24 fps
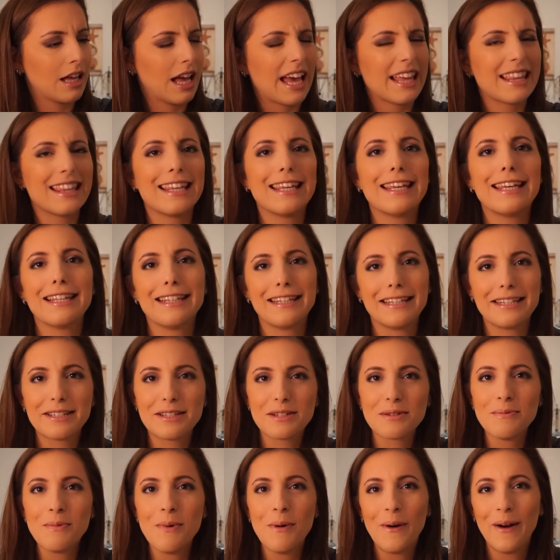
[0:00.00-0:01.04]
I think it
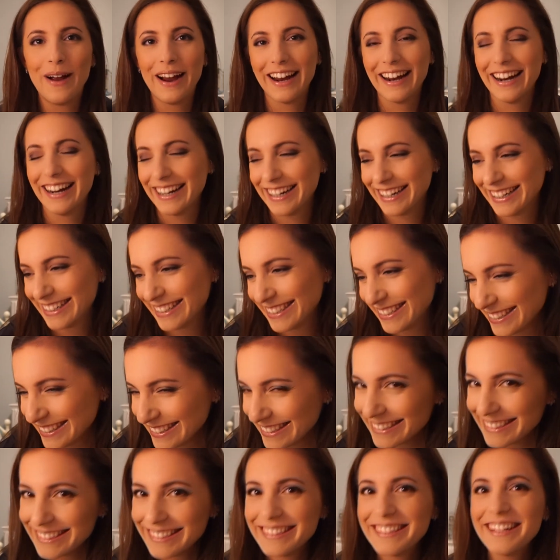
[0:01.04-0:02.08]
leaked more.
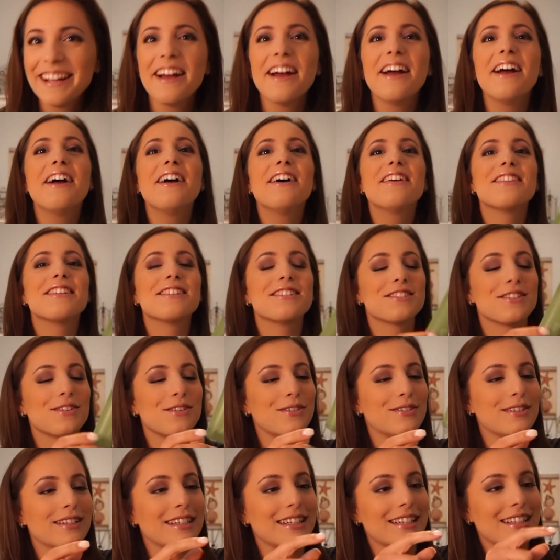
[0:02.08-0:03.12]
There's
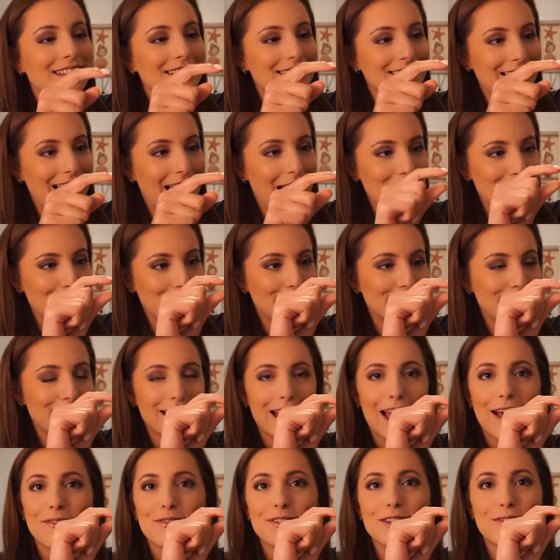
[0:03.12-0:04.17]
only that much
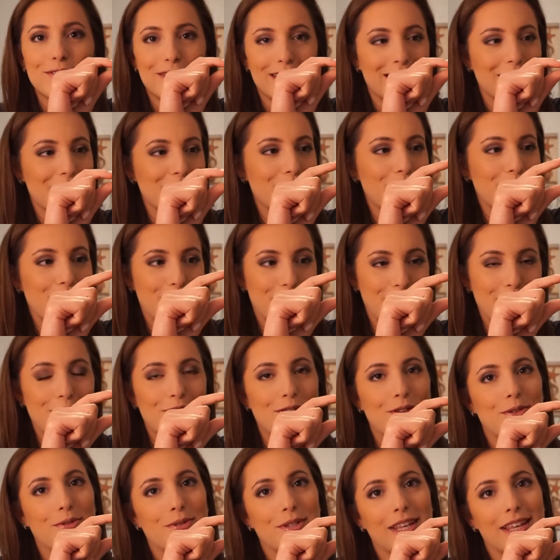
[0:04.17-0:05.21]
left of it, and I'm pretty
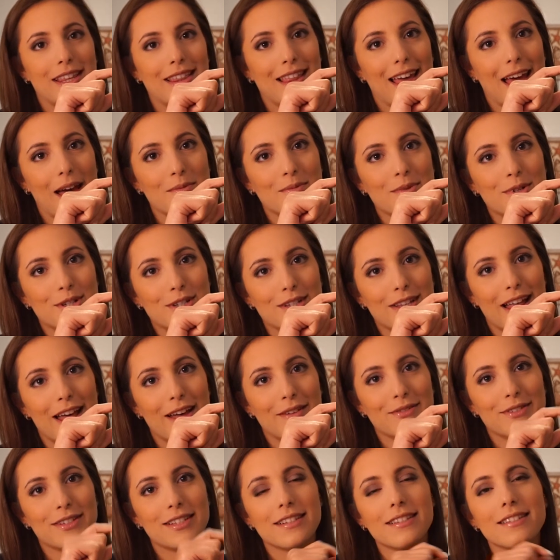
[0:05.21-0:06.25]
sure there's like that much
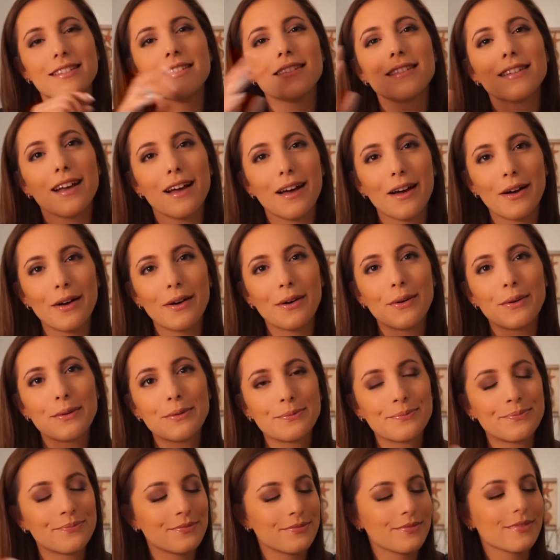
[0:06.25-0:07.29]
left.
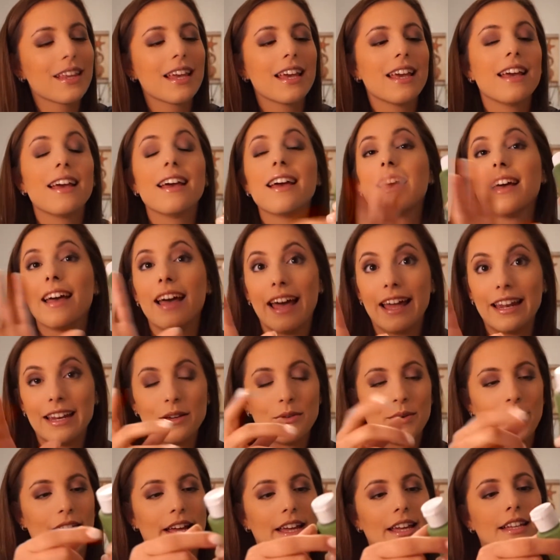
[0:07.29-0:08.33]
So
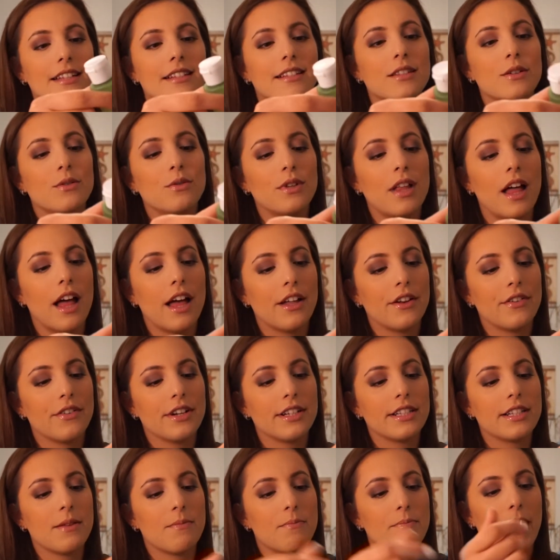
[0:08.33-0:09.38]
anyway, it's the Ole
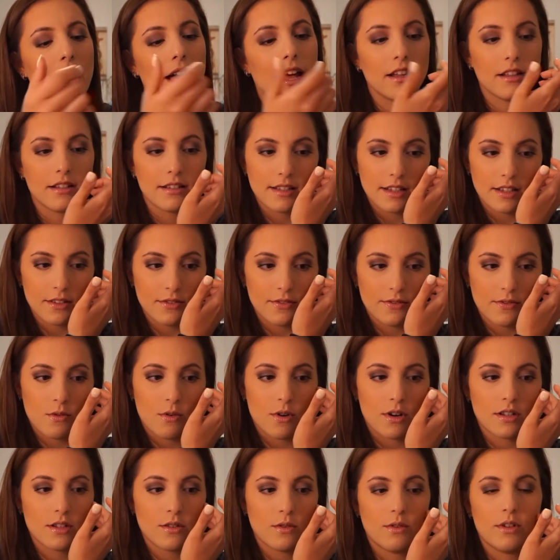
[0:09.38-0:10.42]
Henriksen Balancing
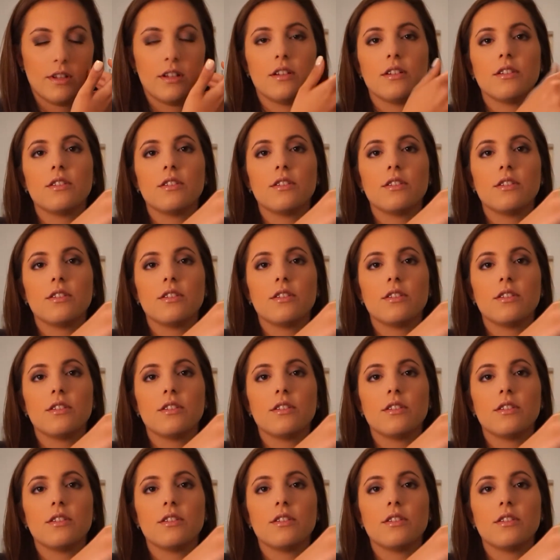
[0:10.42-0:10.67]
Force Oil